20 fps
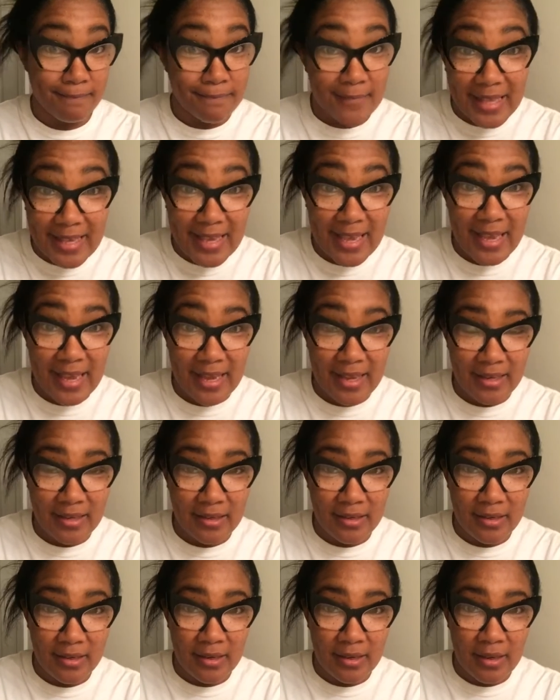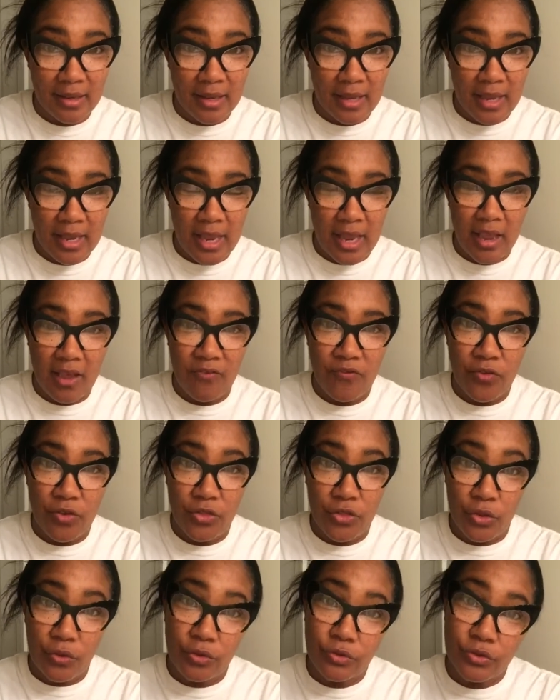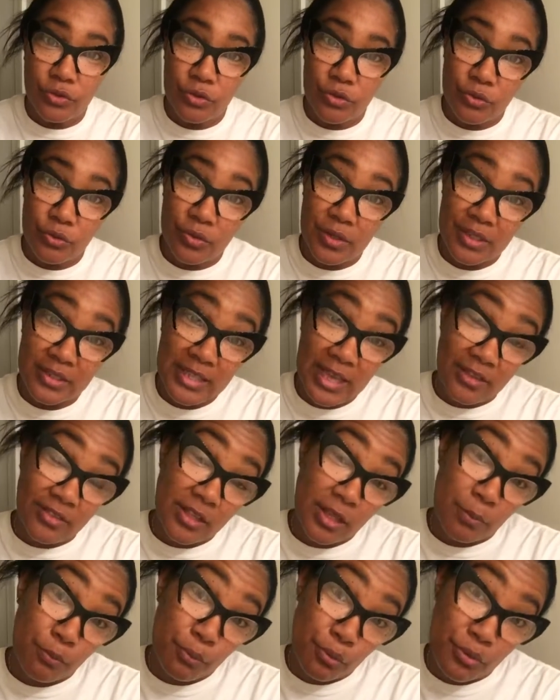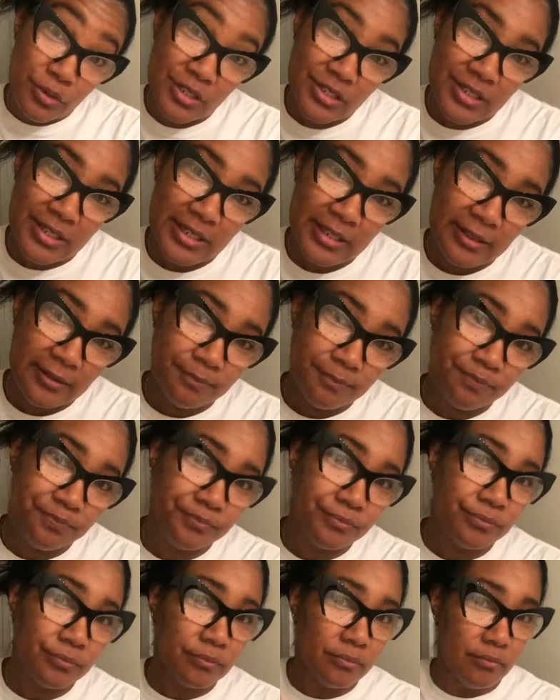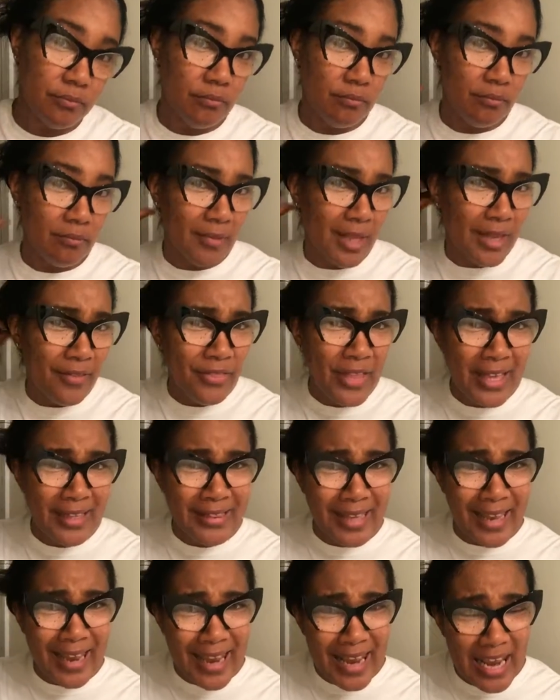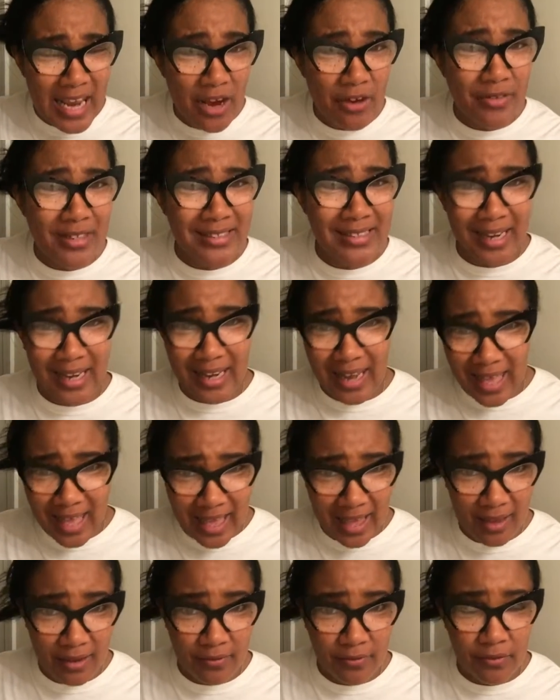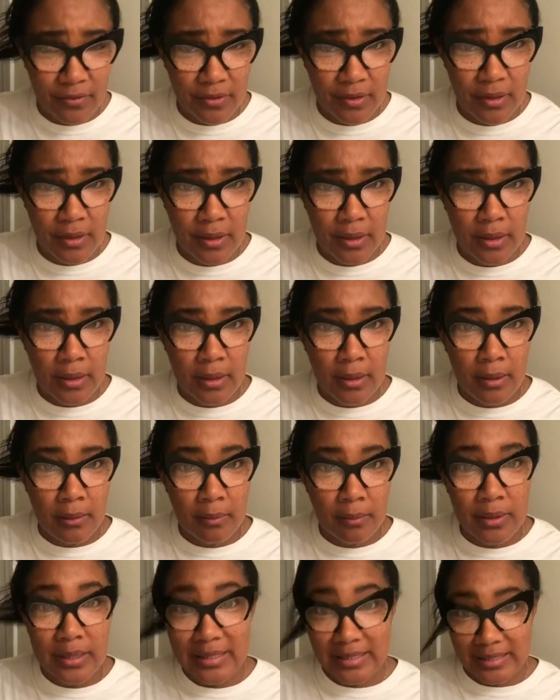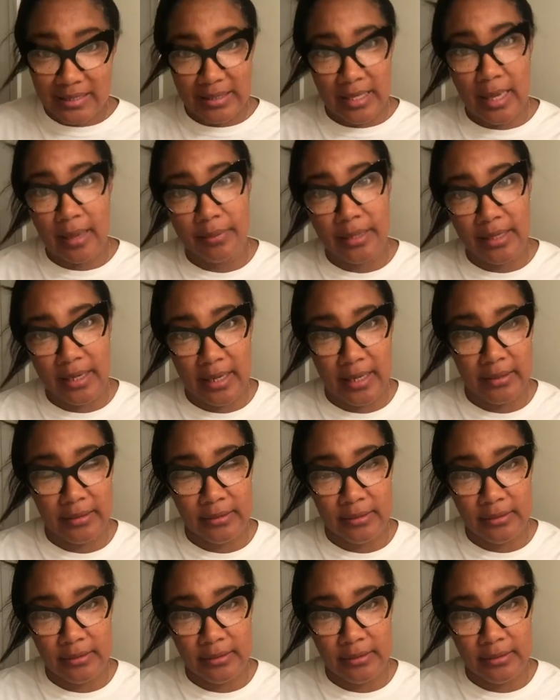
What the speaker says: It can't. And for those of you that's out there preaching that the hair is alive, please stop that.